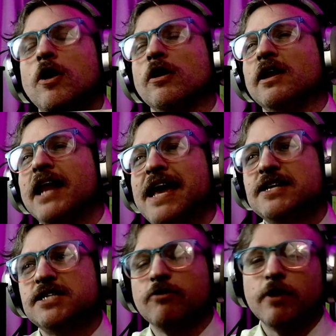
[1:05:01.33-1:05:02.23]
what
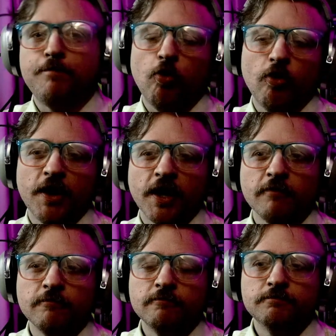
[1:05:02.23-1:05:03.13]
lazy
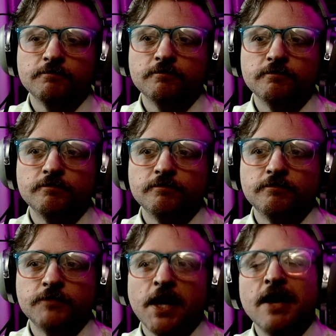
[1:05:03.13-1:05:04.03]
reporting.
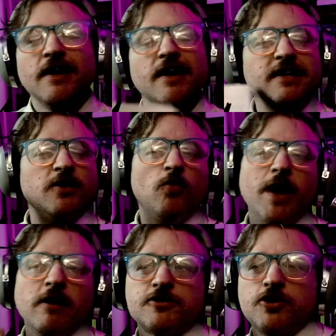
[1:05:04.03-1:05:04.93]
Is it
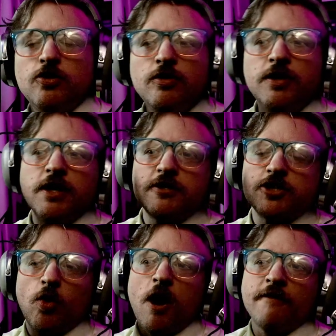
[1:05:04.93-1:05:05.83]
weird, too, that
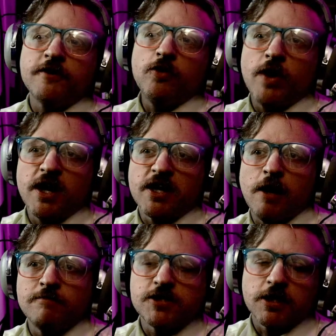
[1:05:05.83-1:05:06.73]
so often when it
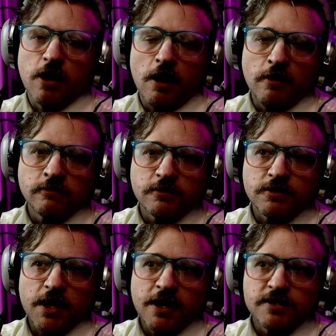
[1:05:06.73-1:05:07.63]
comes to
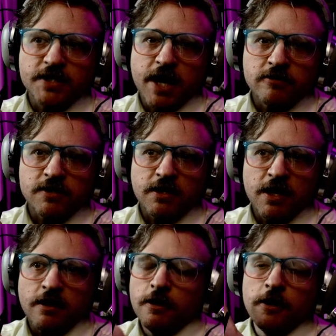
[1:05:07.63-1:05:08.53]
cults and scares like
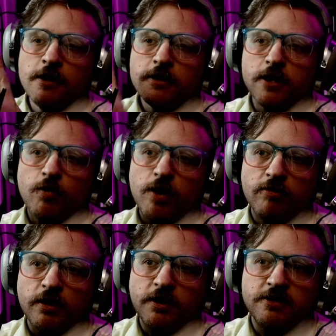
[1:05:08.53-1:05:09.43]
that, that we
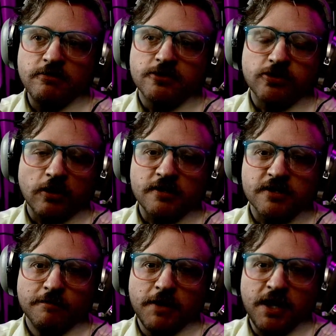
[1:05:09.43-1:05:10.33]
really do
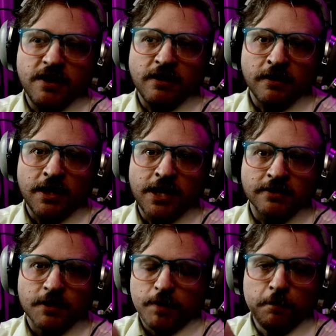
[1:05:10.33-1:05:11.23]
trust the media a
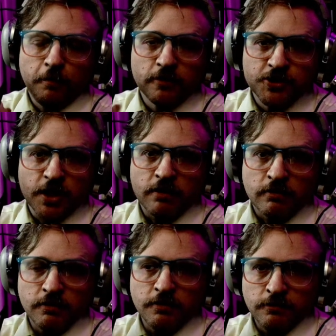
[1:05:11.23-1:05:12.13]
lot, the people in
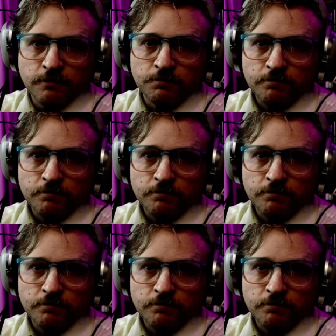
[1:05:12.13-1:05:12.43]
general do?